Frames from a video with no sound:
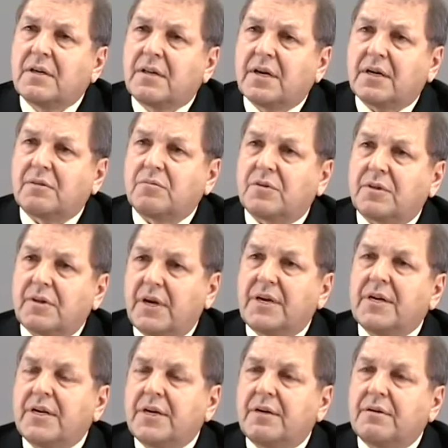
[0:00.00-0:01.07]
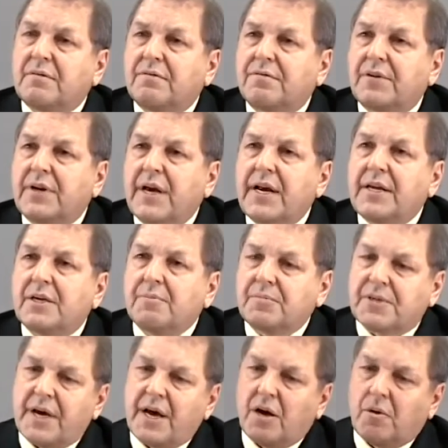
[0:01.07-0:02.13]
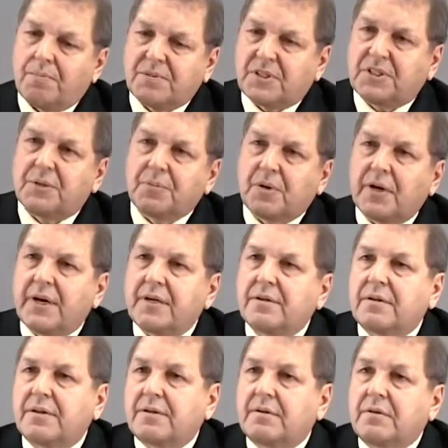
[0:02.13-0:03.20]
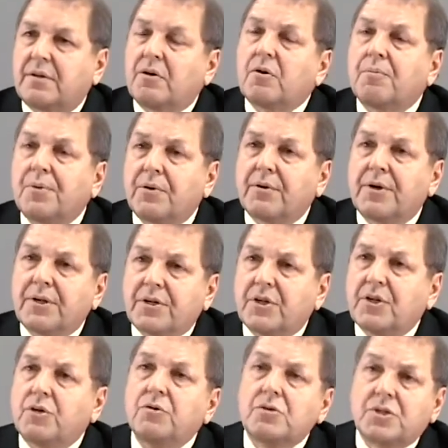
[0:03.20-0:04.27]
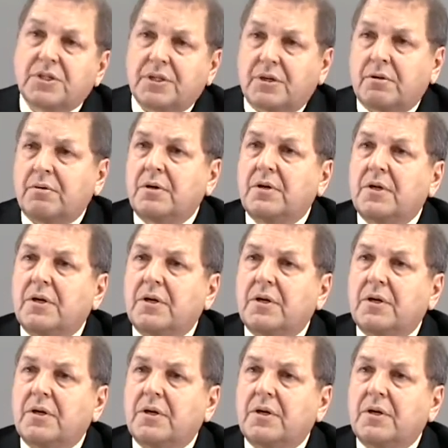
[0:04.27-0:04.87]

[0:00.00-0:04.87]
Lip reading: that they need vanadium to help stimulate their ability to use their